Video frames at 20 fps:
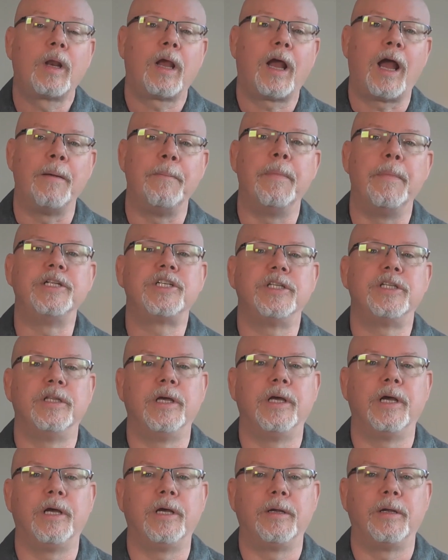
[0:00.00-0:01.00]
I mentioned
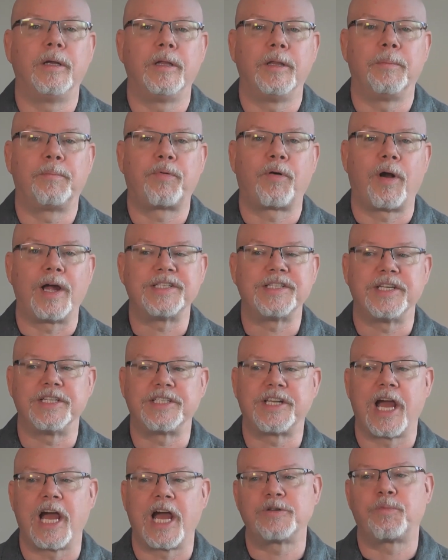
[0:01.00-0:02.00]
the process
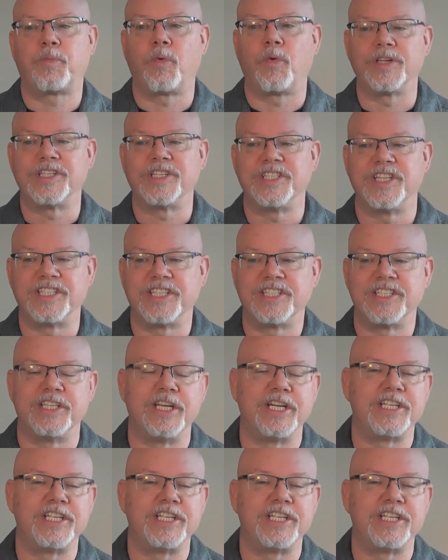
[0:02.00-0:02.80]
dashboards. This is an